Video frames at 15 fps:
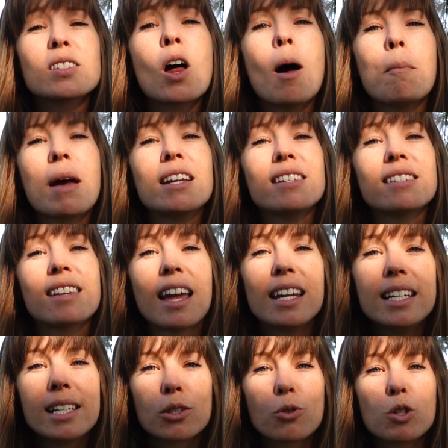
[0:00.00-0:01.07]
not meant as
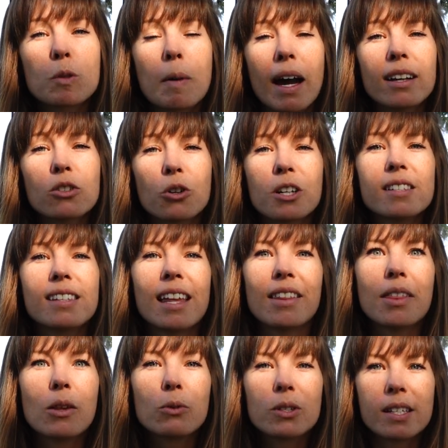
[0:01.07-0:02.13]
any disrespect or to say
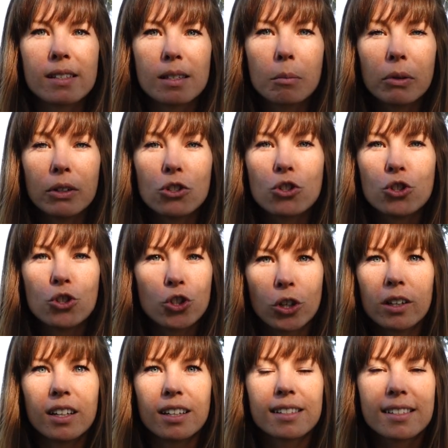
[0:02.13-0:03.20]
that those disciplines
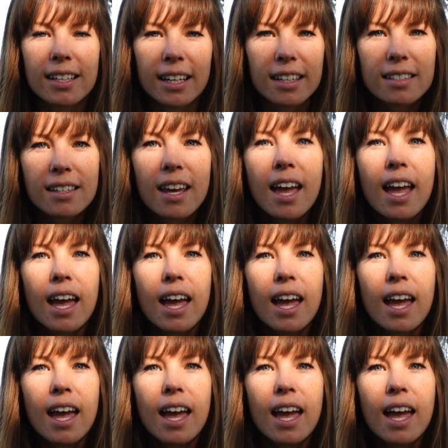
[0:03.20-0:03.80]
shouldn't exist.